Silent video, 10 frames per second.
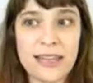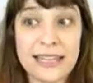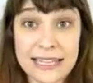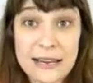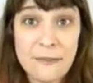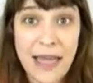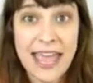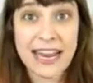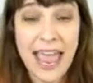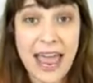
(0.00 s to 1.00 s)
he's in
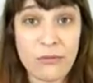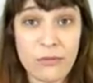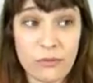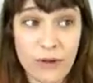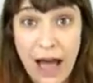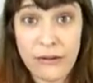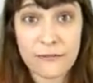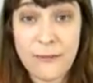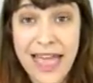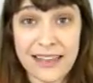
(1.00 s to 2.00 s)
pain and out
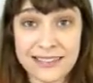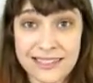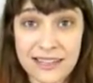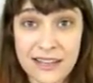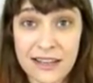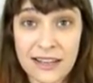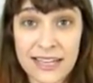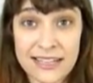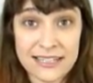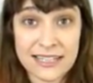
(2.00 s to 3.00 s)
of meds.
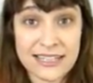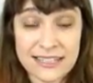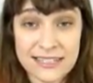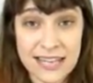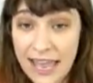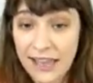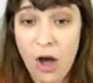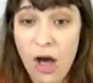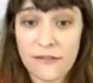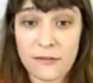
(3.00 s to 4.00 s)
He's he's taken
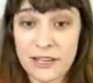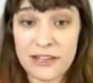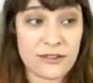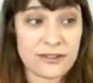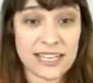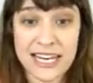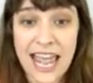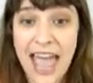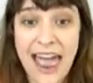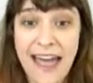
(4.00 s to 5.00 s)
all of the pills that he
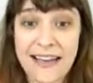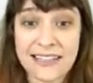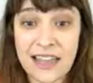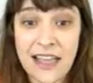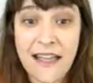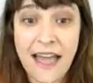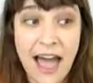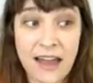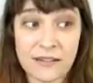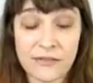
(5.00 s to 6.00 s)
has,
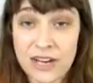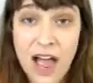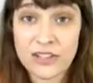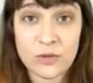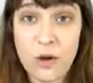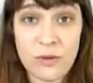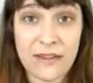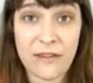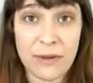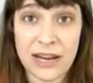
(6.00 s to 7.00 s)
and the doctor won't
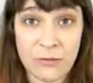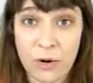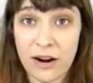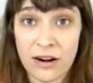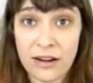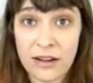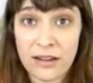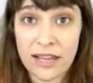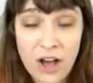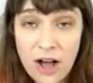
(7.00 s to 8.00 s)
give him anymore.
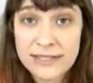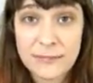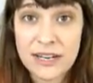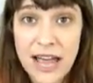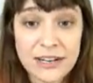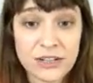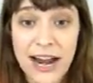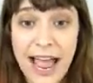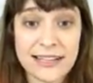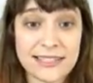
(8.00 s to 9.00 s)
He calls up the doctor,
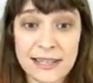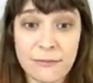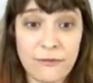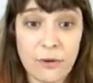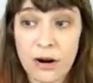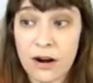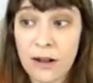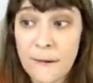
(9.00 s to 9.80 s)
asks him for